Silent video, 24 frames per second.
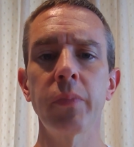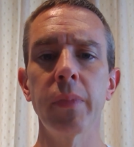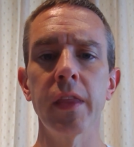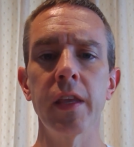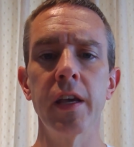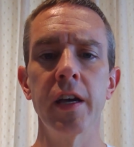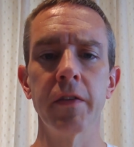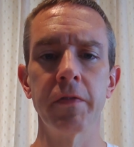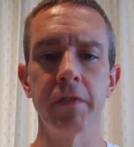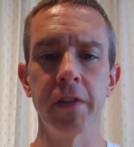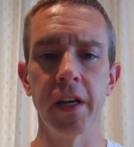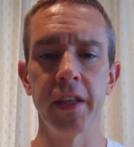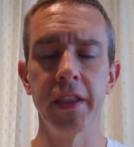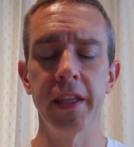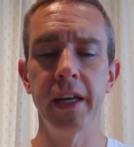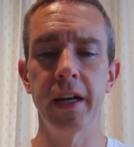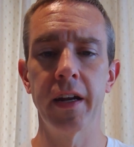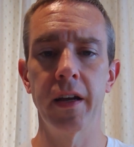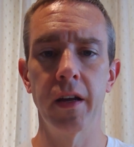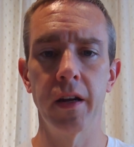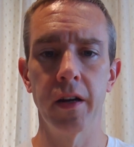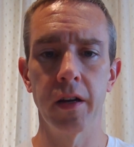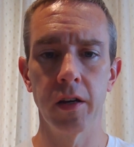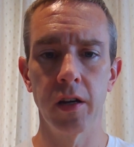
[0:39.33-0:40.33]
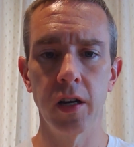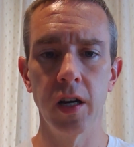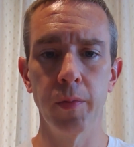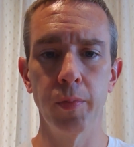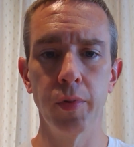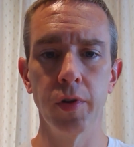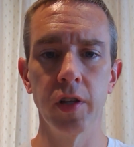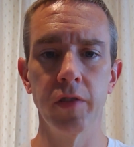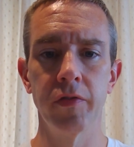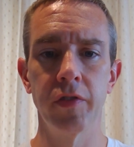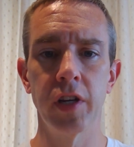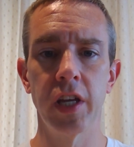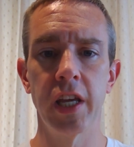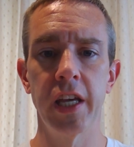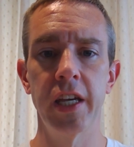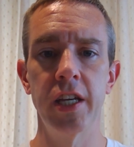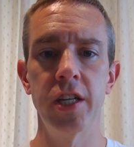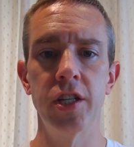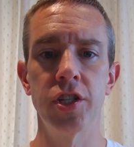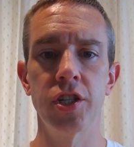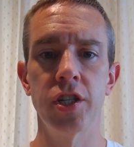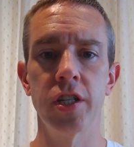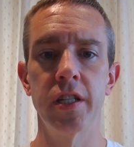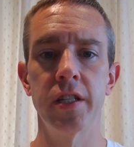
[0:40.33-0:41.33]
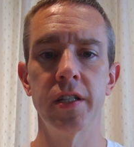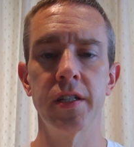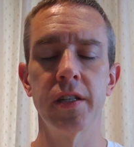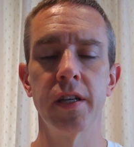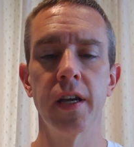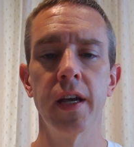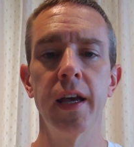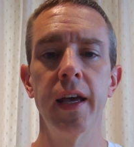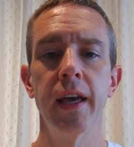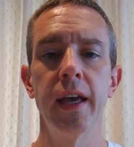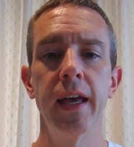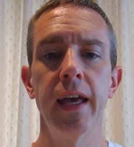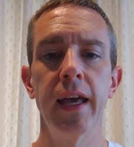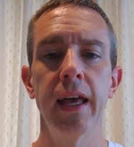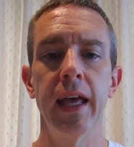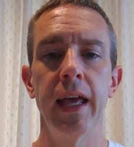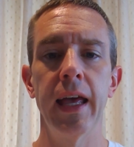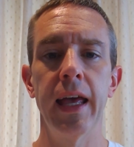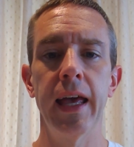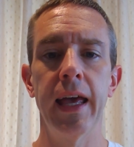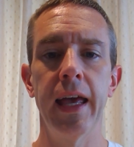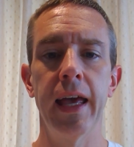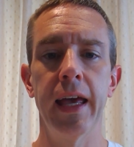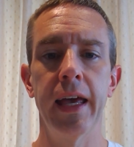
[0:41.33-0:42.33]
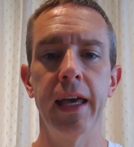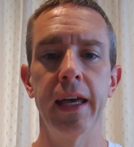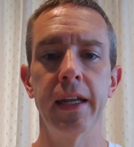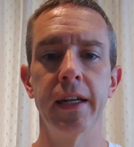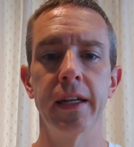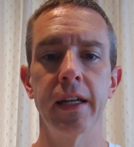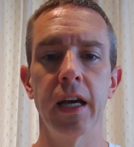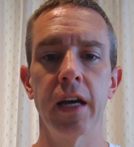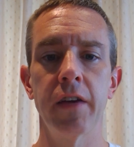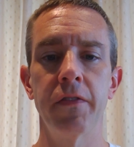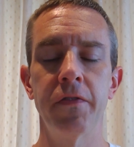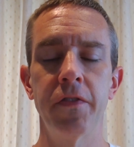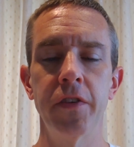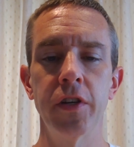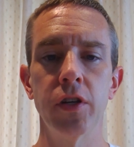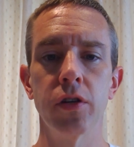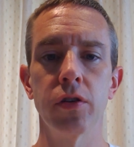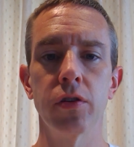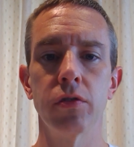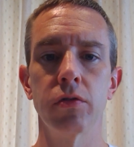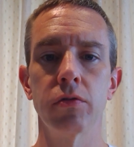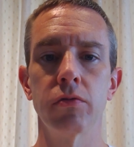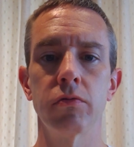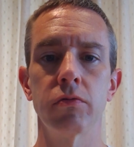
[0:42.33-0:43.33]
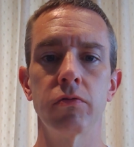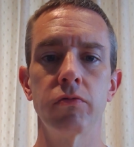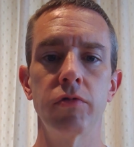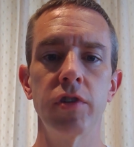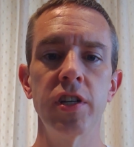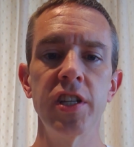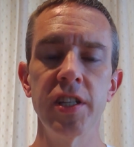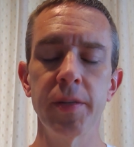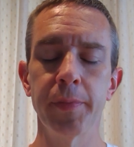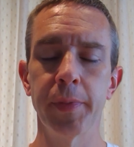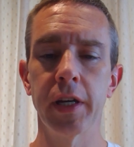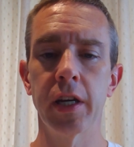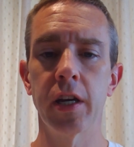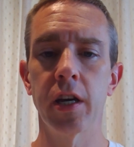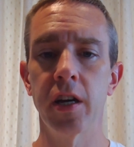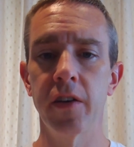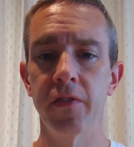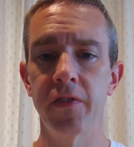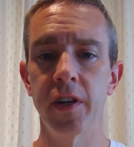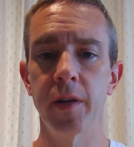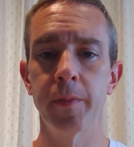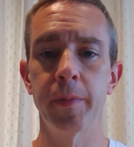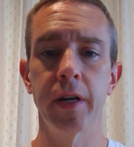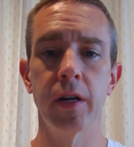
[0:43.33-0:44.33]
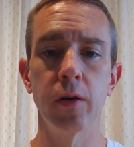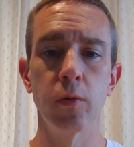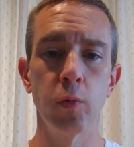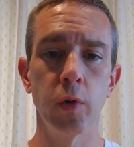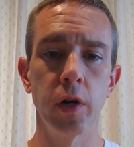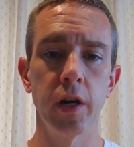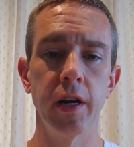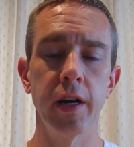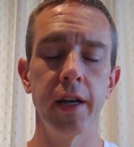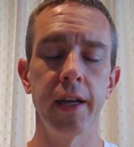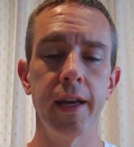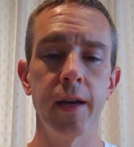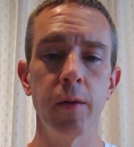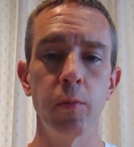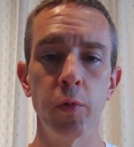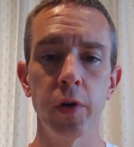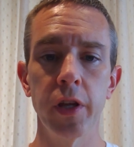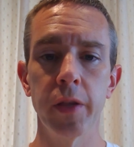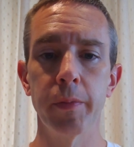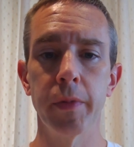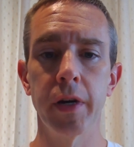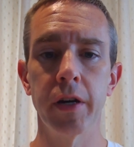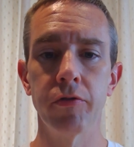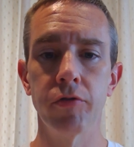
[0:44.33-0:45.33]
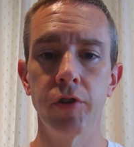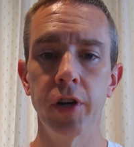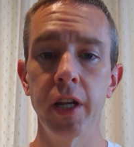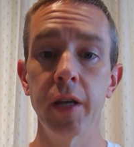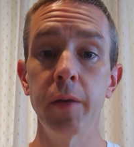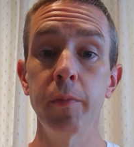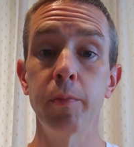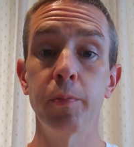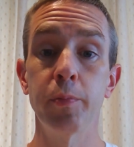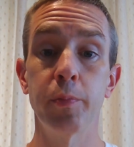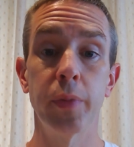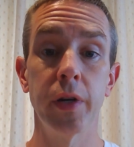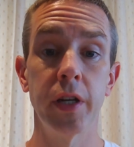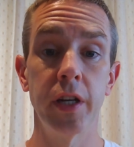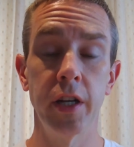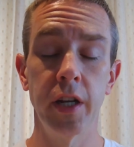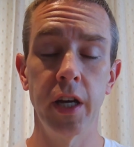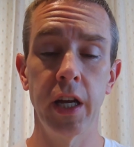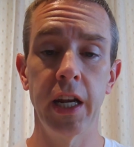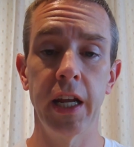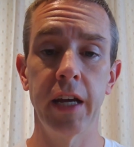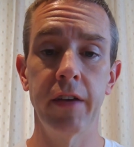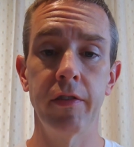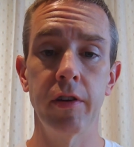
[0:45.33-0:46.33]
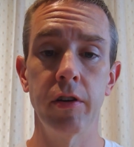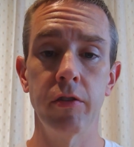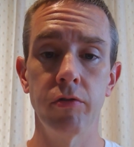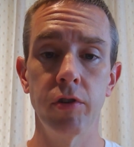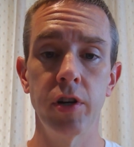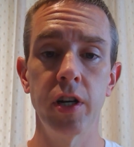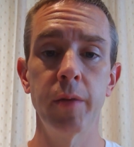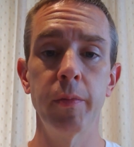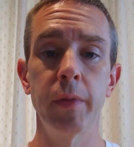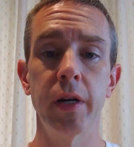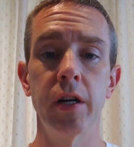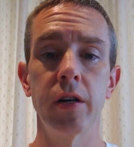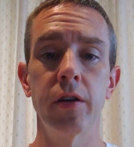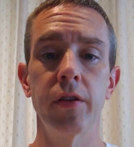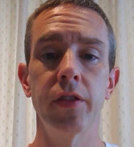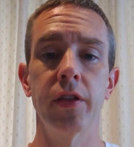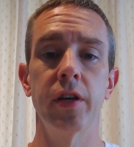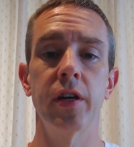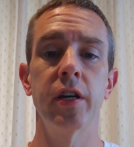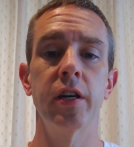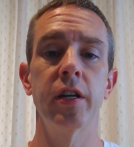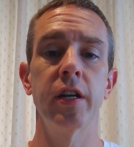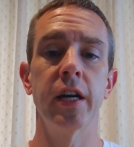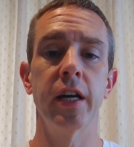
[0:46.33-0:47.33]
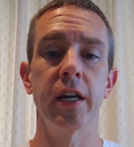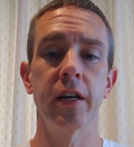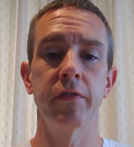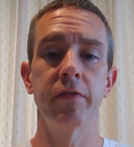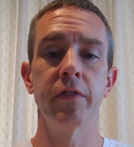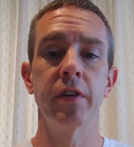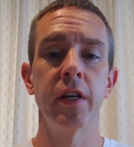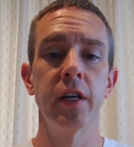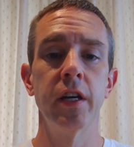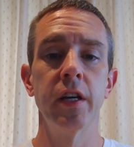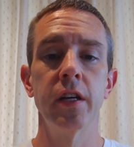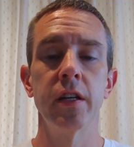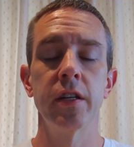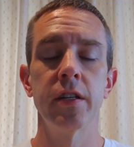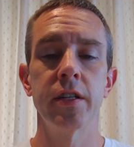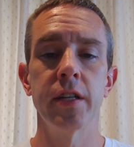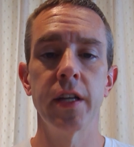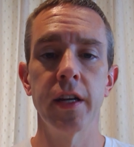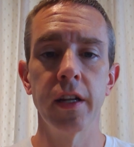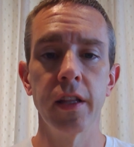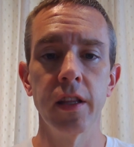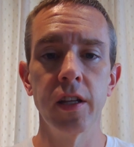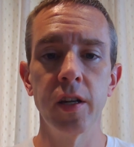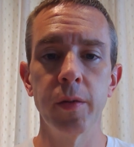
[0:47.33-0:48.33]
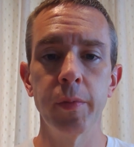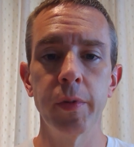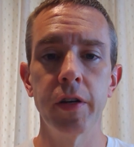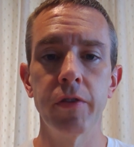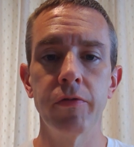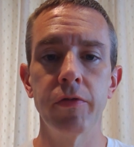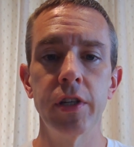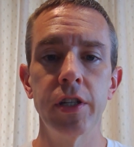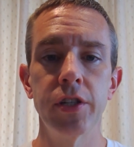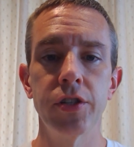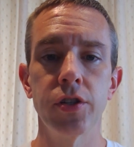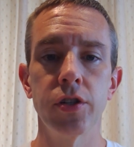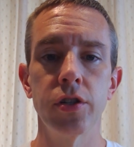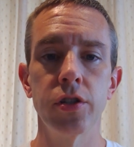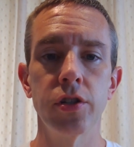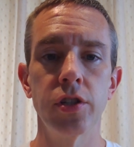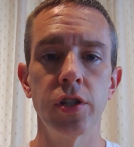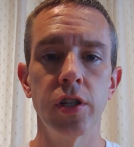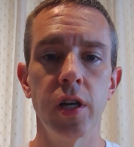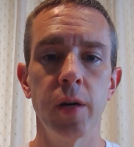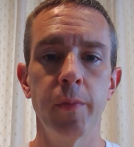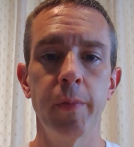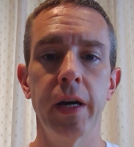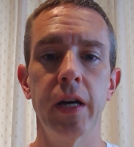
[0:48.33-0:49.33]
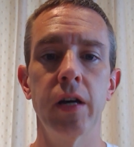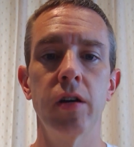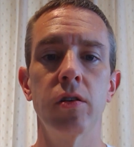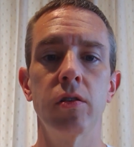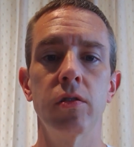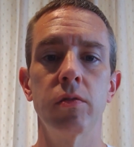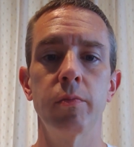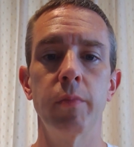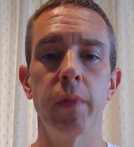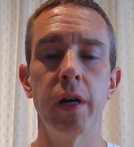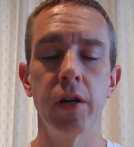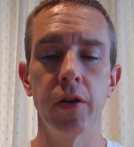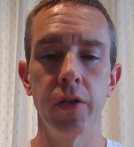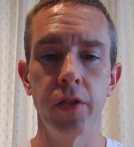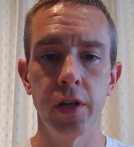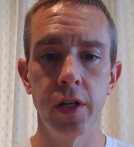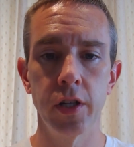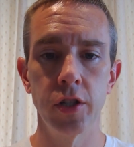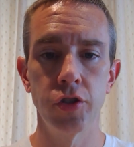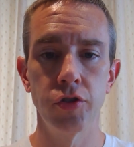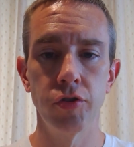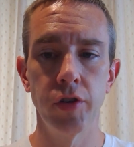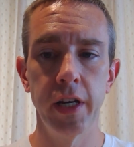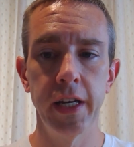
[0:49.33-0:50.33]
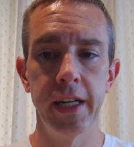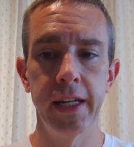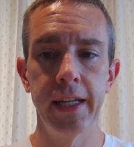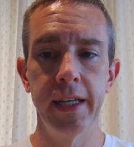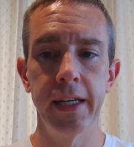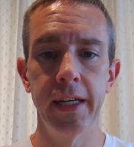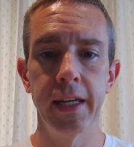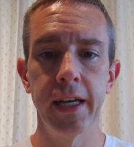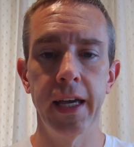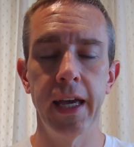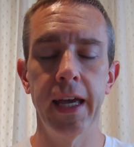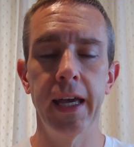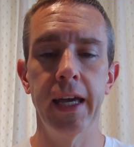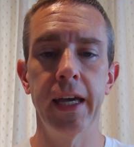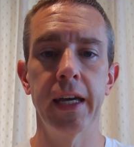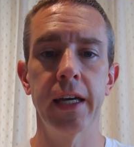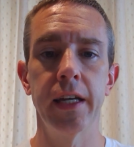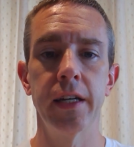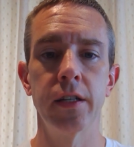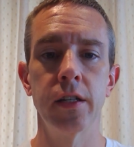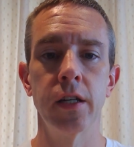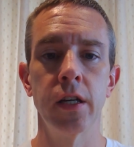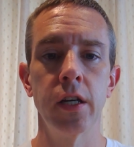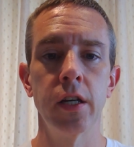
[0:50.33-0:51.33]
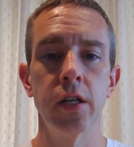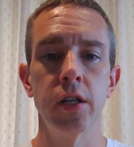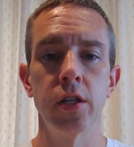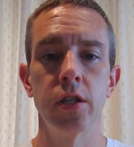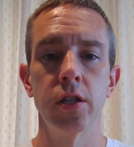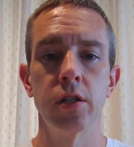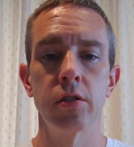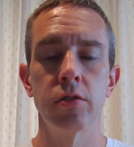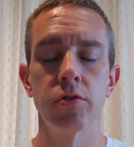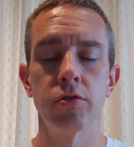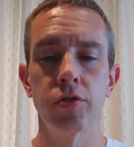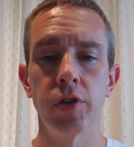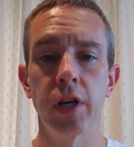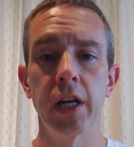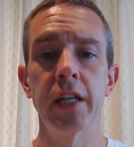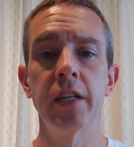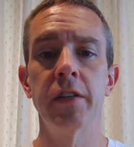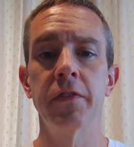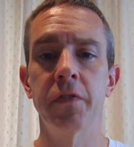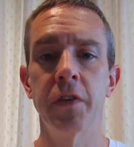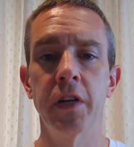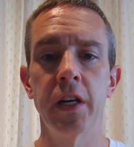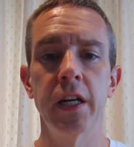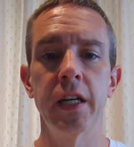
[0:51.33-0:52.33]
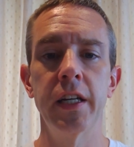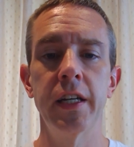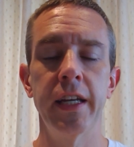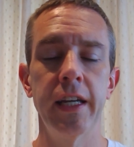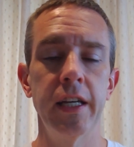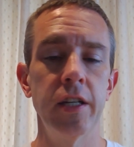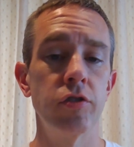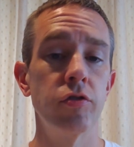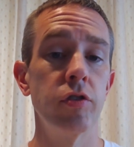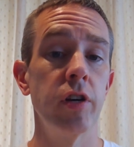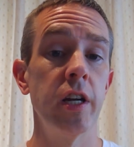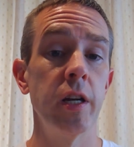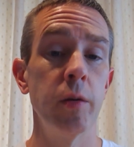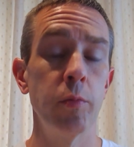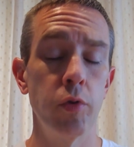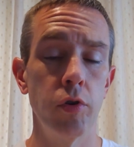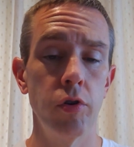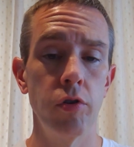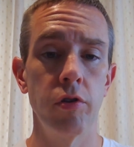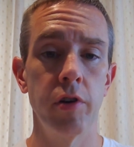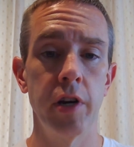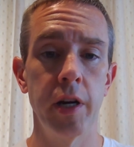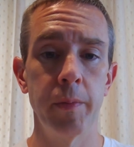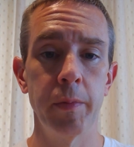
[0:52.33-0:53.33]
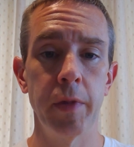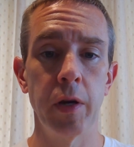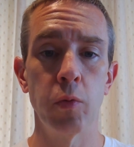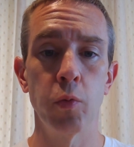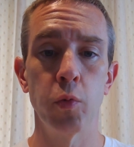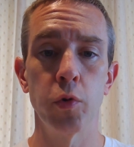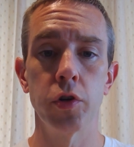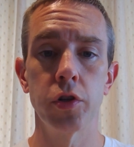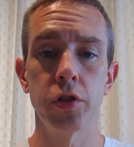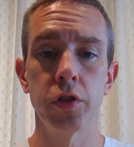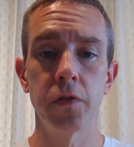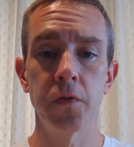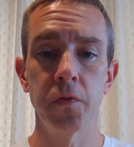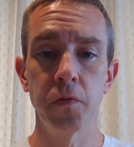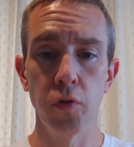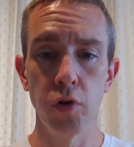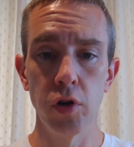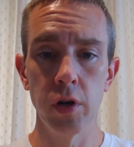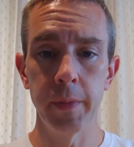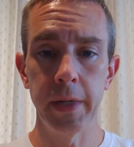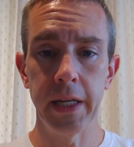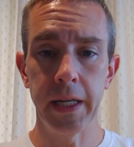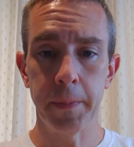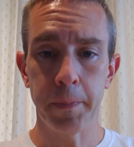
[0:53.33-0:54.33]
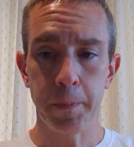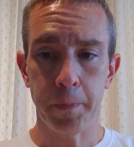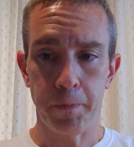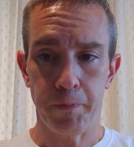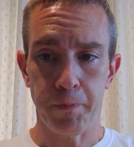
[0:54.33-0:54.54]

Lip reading: I've done that on a couple of occasions, and I feel reasonably confident about where I am with my running, but not having run a marathon, I've done a little bit of research about marathon training and tried to find a training program that works for me.